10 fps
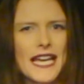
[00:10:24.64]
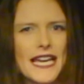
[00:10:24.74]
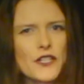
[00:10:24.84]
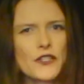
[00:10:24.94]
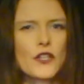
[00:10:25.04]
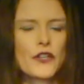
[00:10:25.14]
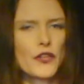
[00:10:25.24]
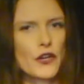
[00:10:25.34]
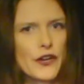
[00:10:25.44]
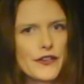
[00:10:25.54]
handle on
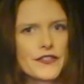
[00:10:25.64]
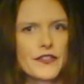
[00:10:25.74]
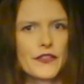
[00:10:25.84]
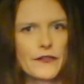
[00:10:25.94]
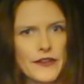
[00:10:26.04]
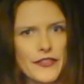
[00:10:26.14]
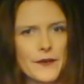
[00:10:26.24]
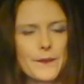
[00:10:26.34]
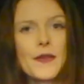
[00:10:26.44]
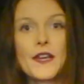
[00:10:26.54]
the notes and the
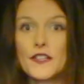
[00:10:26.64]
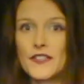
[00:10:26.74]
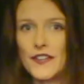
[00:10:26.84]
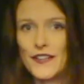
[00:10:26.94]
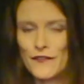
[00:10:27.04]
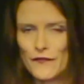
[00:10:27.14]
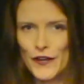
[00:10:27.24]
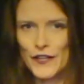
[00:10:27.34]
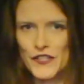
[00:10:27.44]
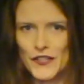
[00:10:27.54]
rhythm so you can
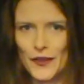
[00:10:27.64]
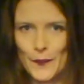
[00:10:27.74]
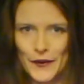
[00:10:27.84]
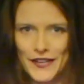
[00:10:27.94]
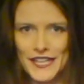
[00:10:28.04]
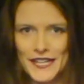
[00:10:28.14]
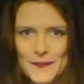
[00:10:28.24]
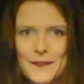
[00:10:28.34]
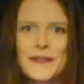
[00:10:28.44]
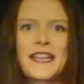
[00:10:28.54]
focus on the
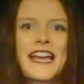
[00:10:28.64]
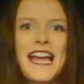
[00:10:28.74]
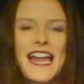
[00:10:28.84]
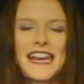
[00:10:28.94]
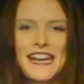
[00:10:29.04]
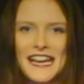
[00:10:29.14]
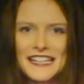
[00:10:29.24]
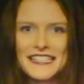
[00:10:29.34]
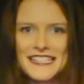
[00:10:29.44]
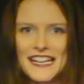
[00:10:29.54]
breathing. Next,